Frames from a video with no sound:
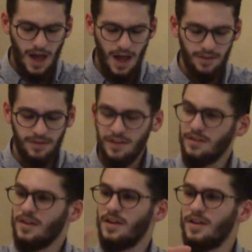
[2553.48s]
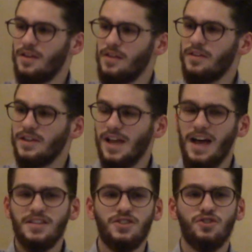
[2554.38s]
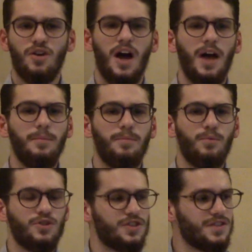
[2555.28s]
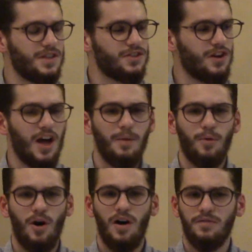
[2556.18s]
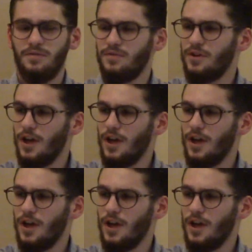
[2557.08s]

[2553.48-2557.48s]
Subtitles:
And then the last tribe, which is the tribe of